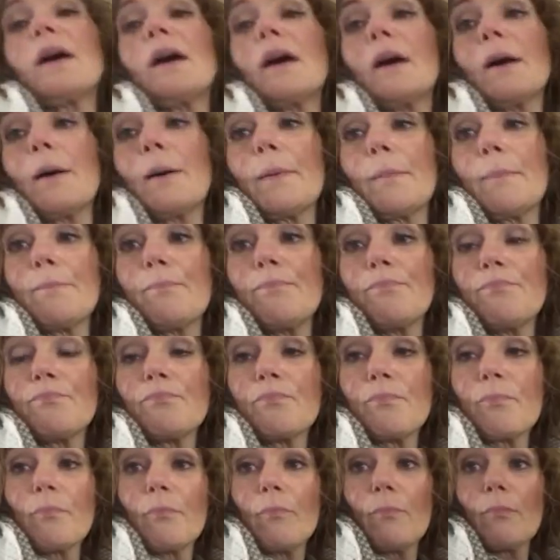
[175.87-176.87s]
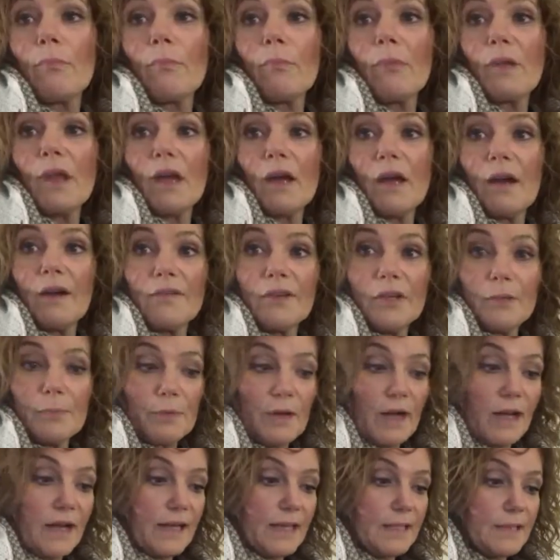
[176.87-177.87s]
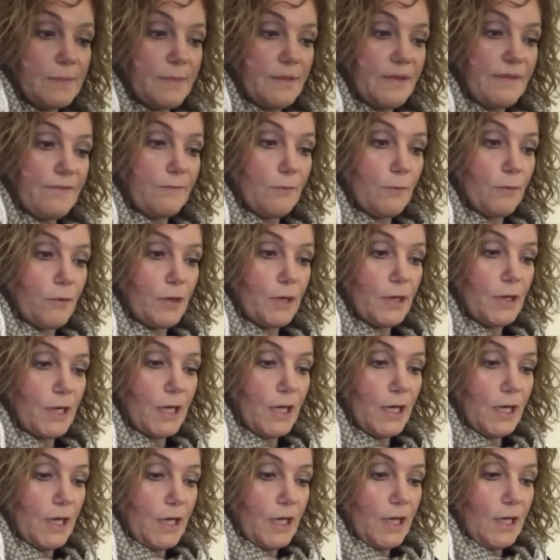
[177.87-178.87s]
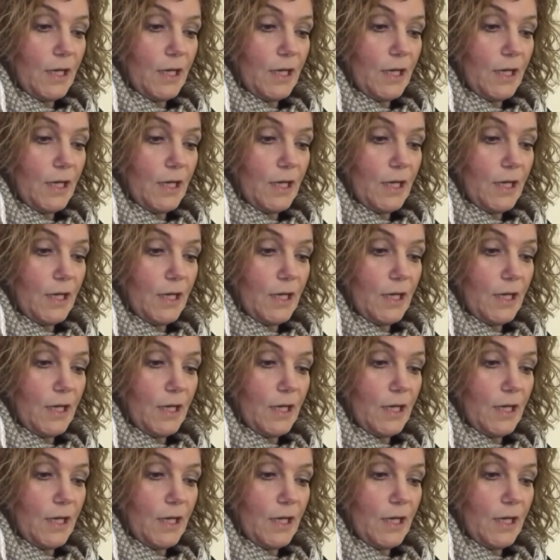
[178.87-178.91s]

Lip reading: of your product before